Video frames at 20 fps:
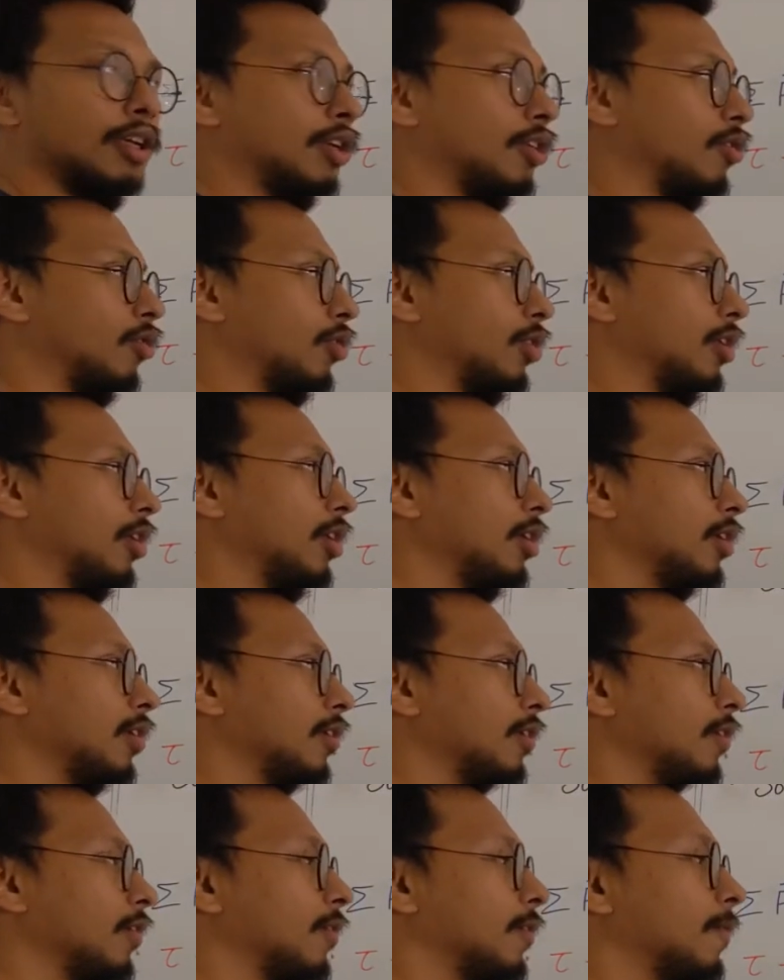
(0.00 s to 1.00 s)
to the
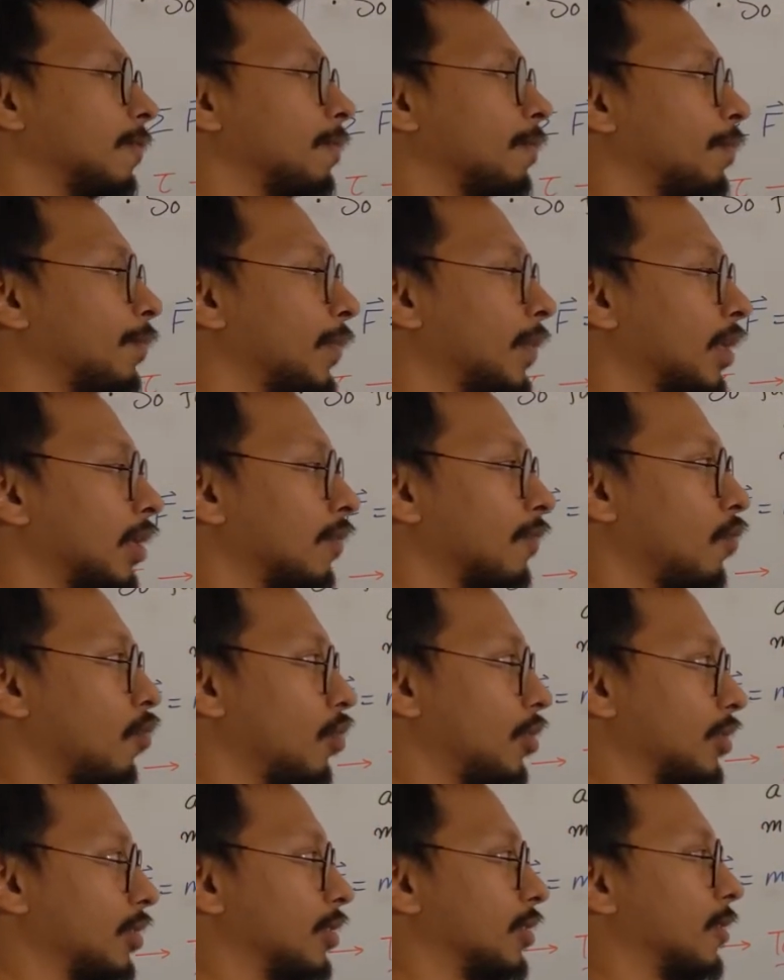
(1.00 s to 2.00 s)

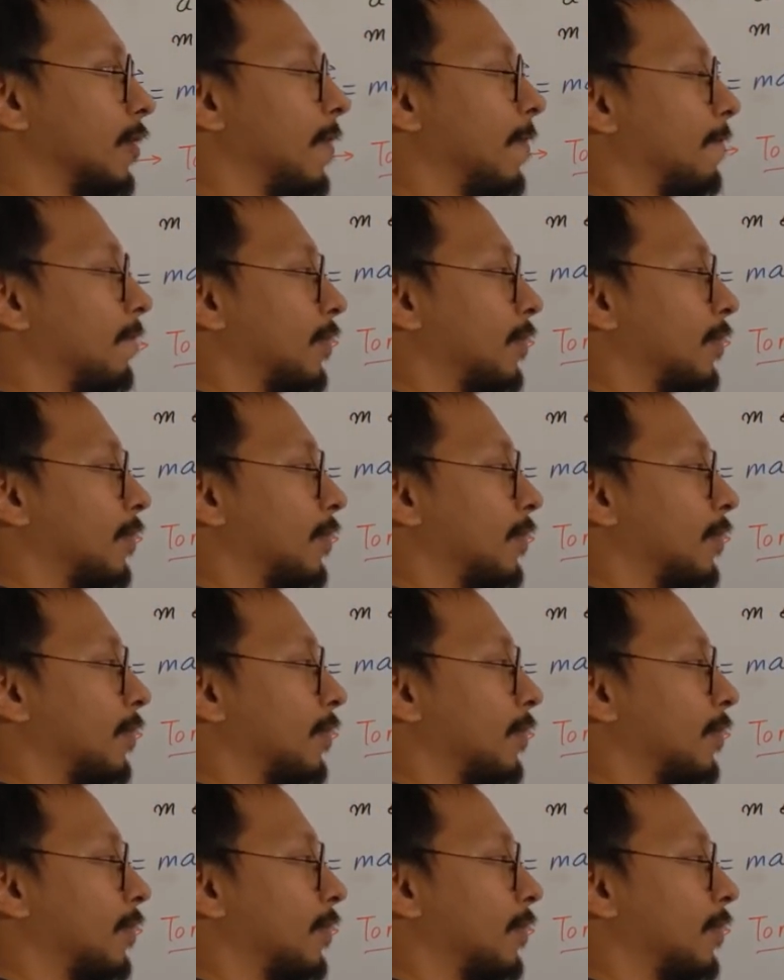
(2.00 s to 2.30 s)
force.